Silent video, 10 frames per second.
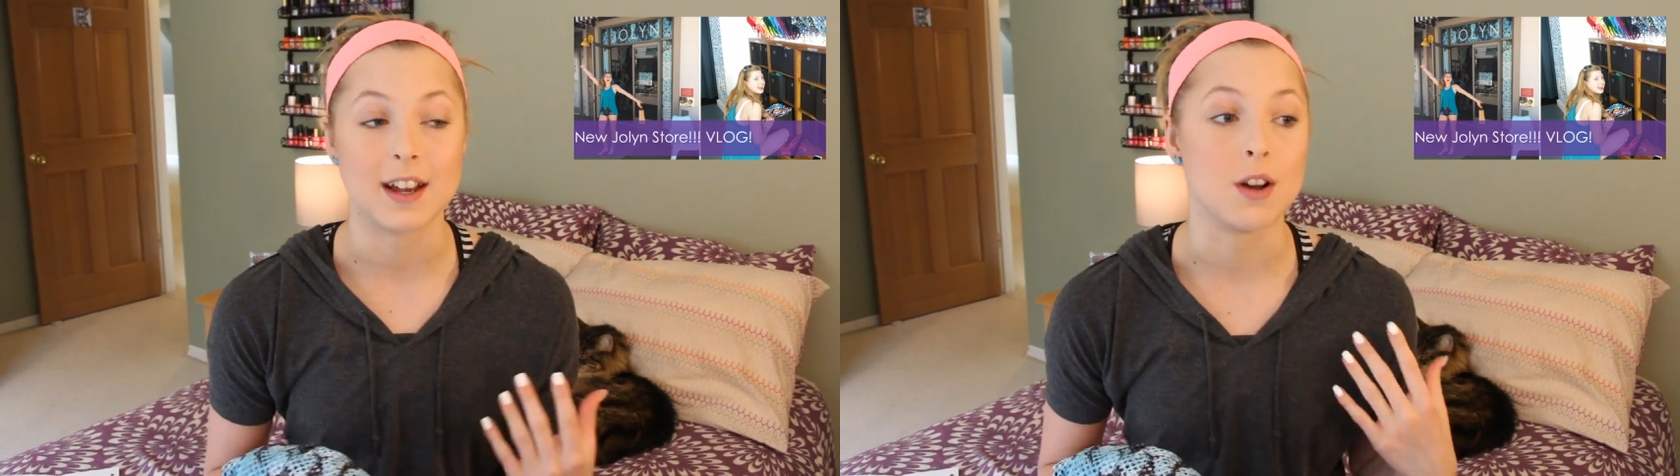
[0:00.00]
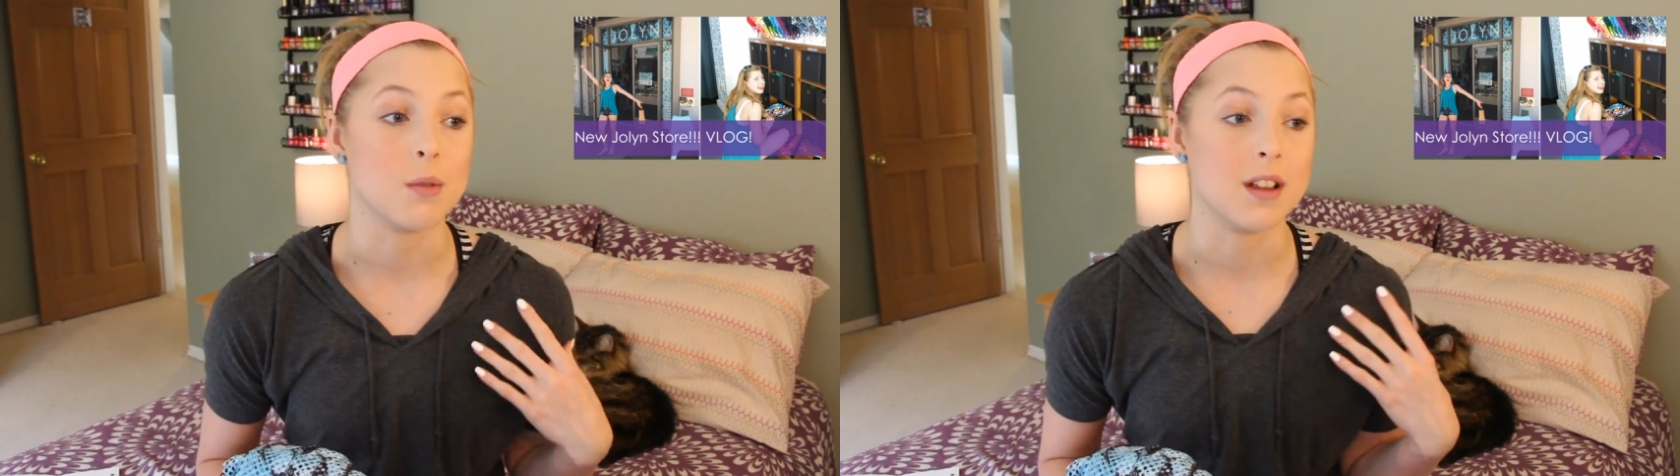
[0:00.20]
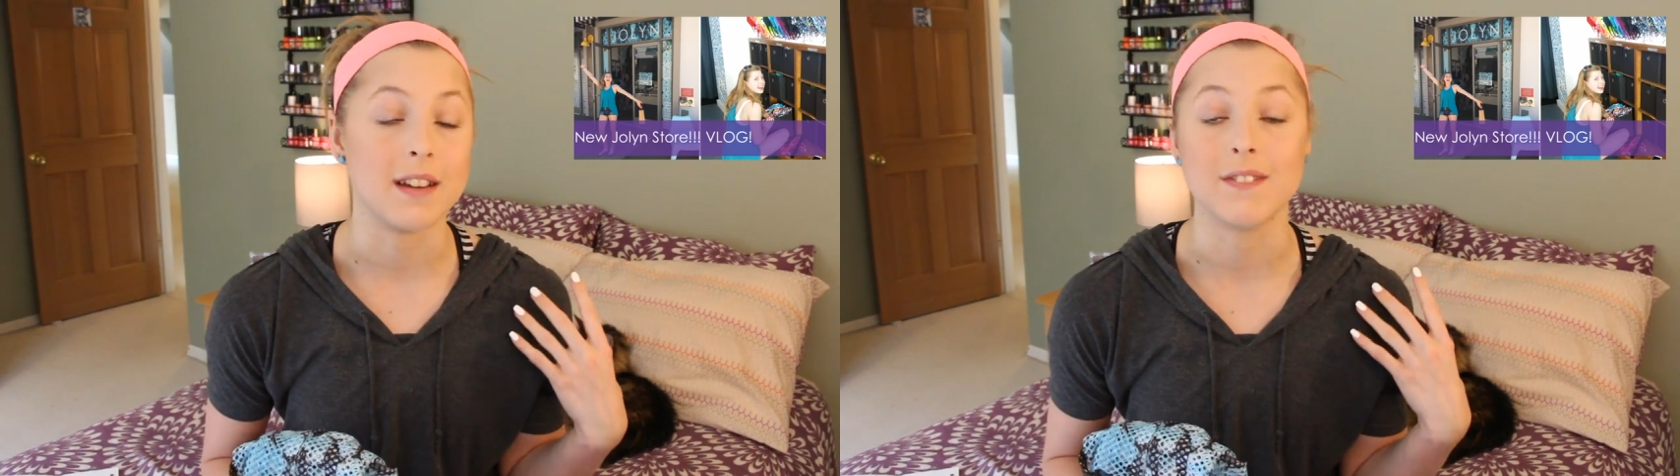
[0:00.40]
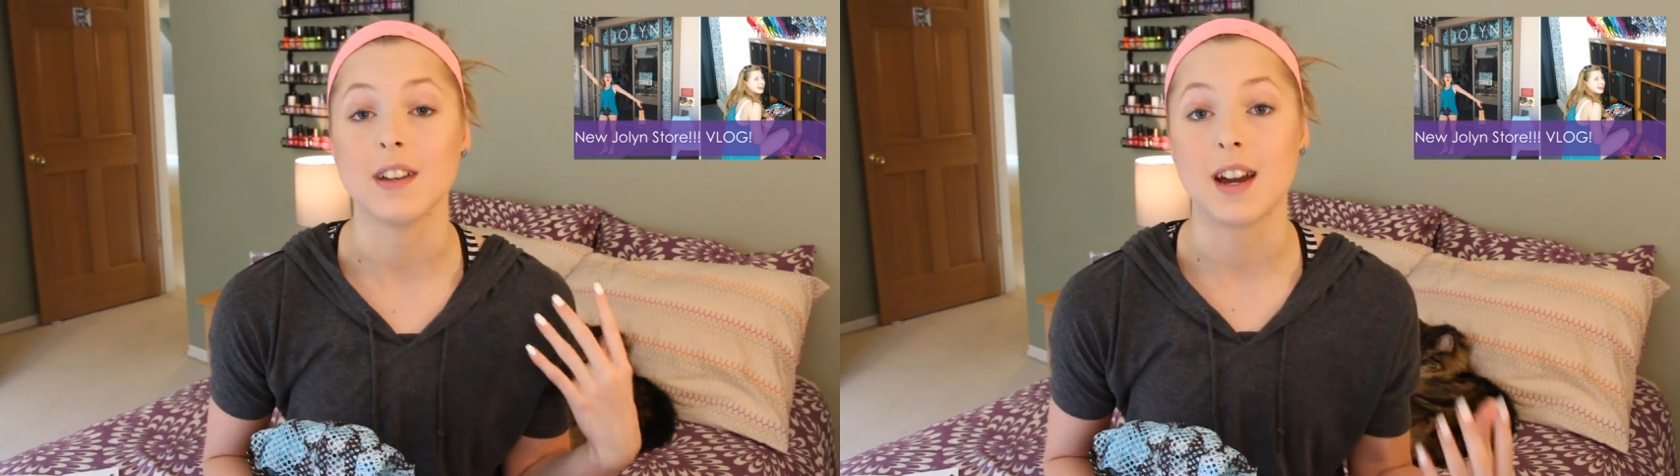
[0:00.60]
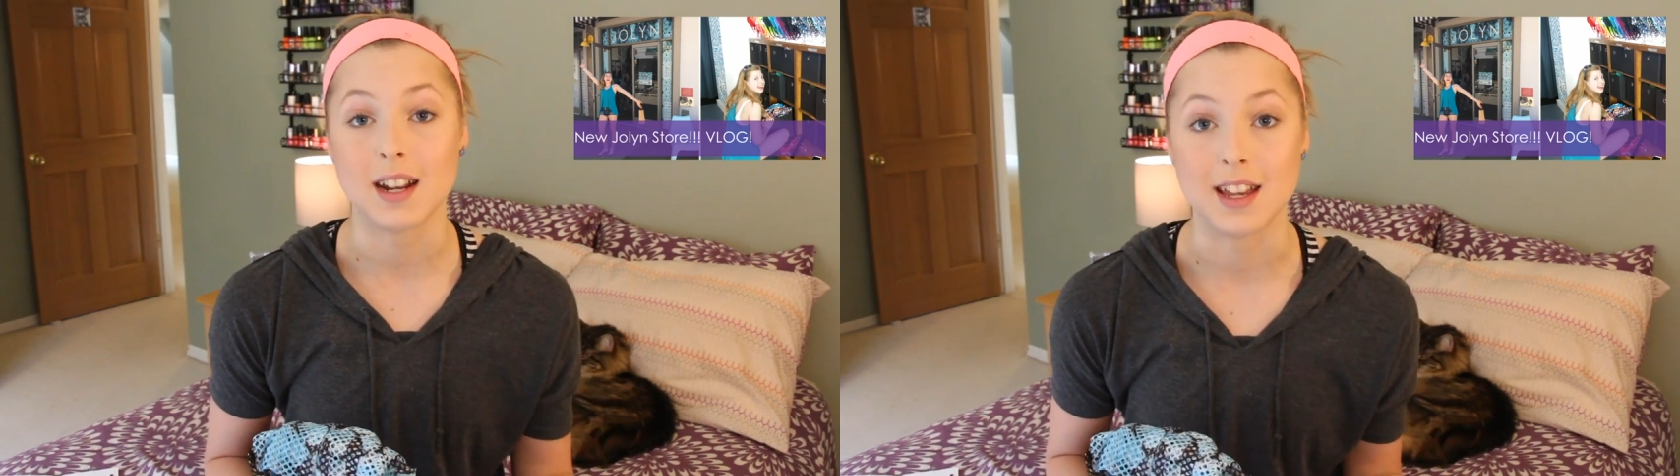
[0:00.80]
oh, well, I've
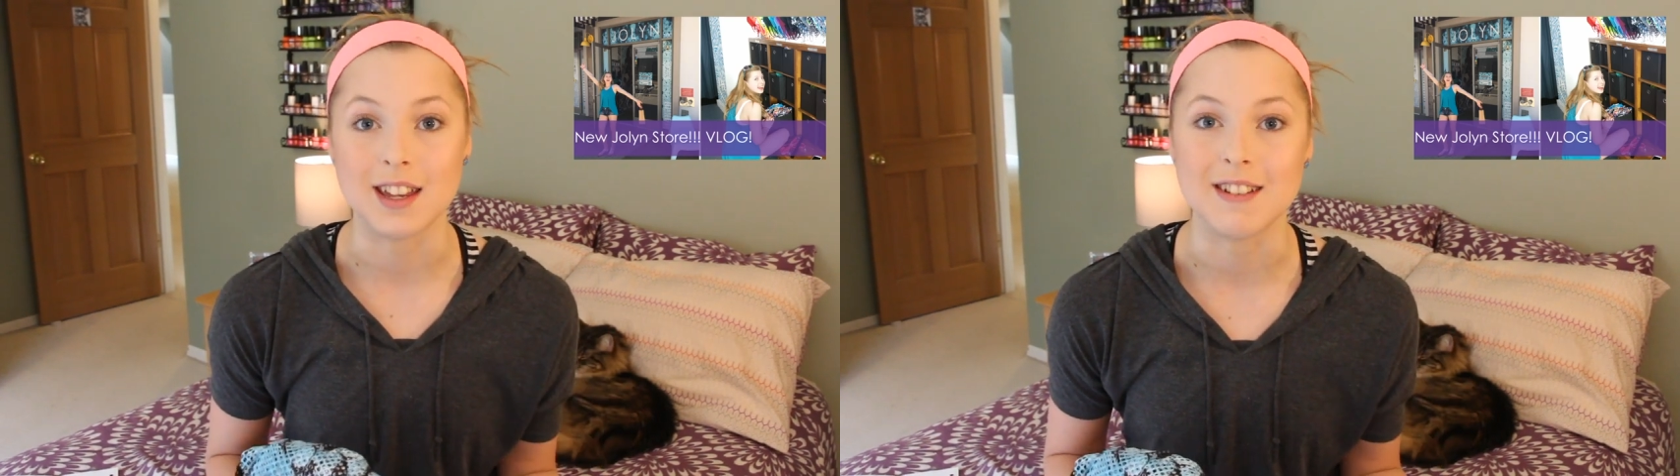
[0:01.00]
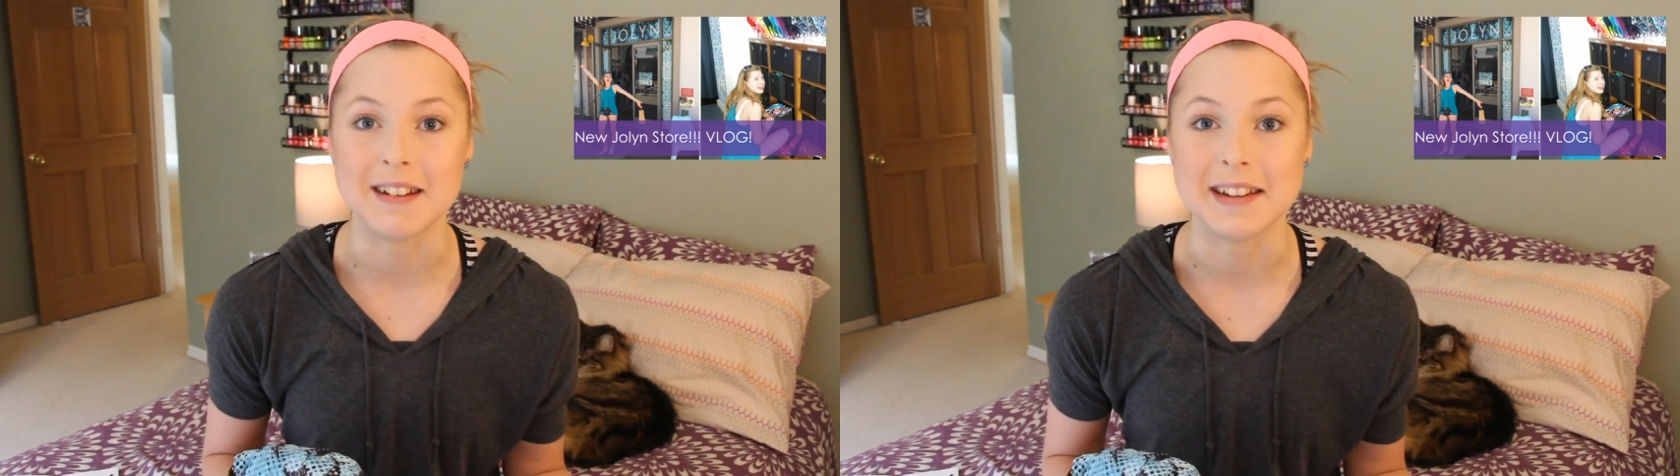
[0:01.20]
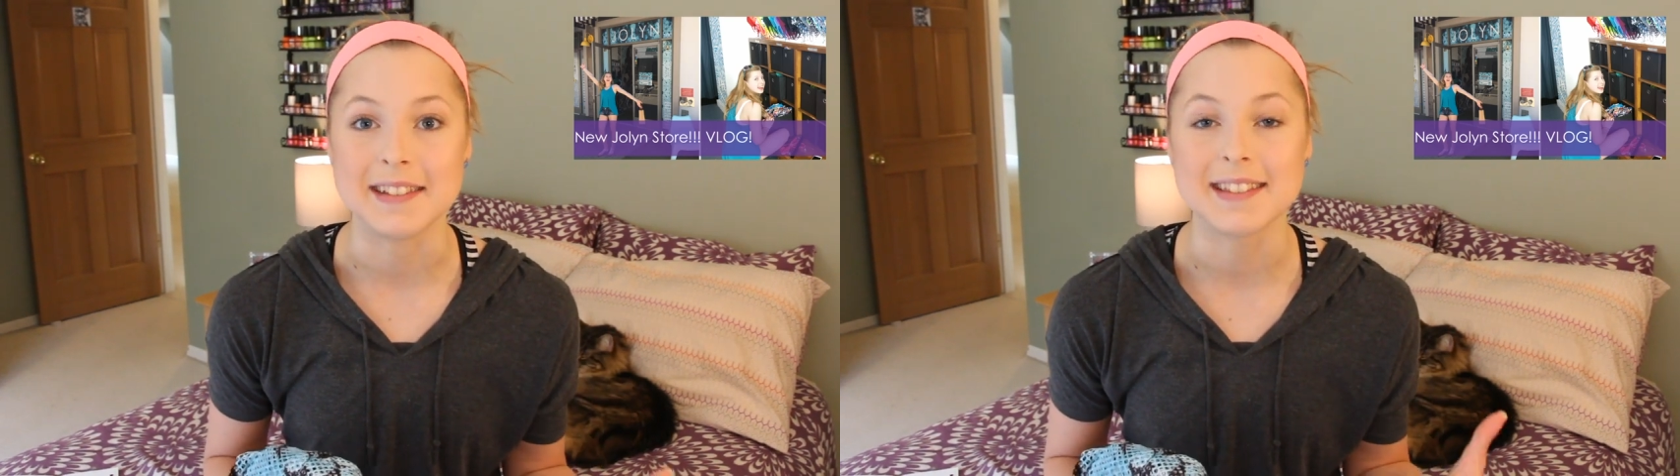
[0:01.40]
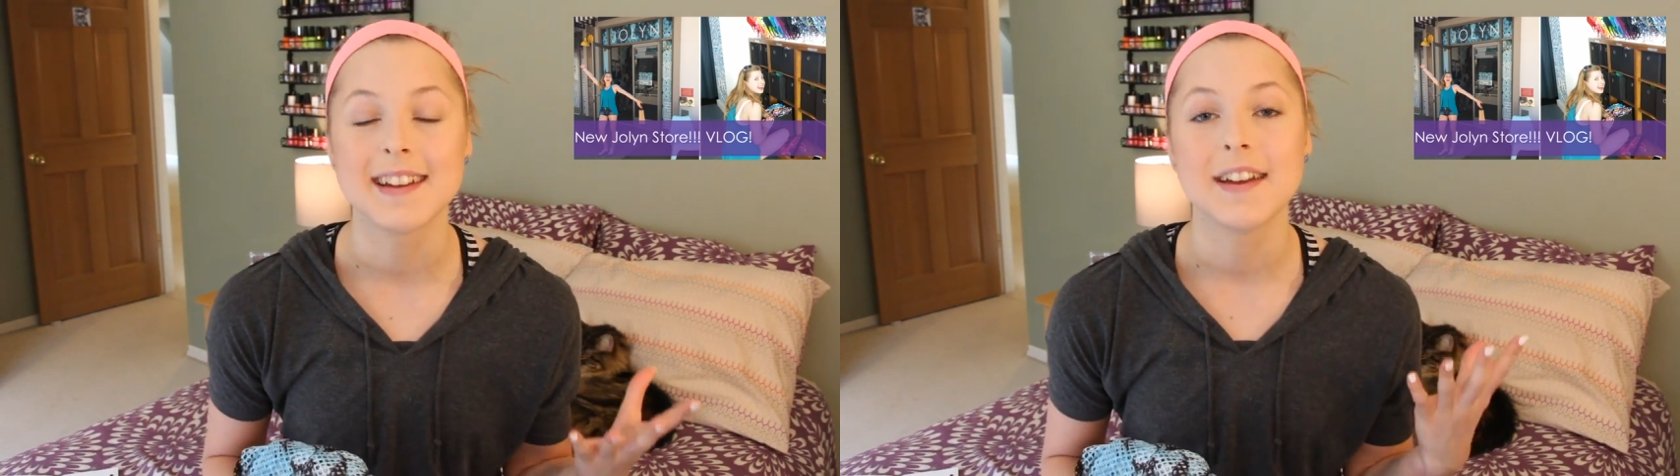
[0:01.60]
got to get you guys